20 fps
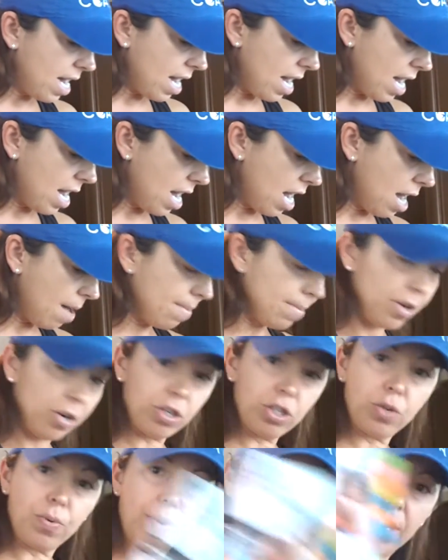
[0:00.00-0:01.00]
your
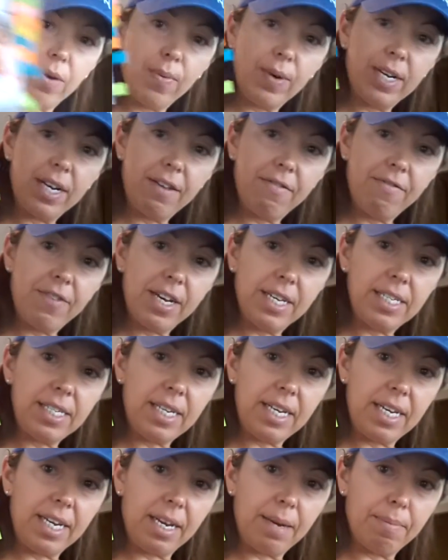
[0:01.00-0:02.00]
21-Day Fix
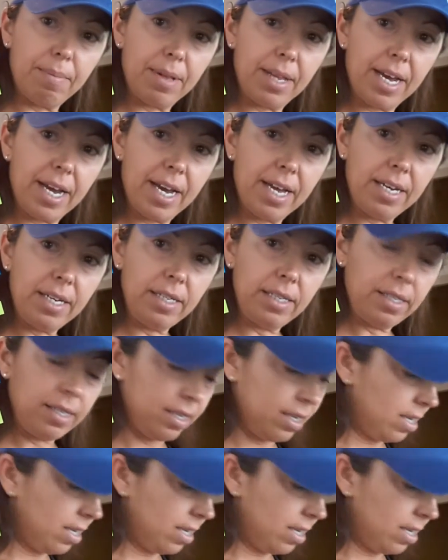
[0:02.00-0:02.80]
eating plan,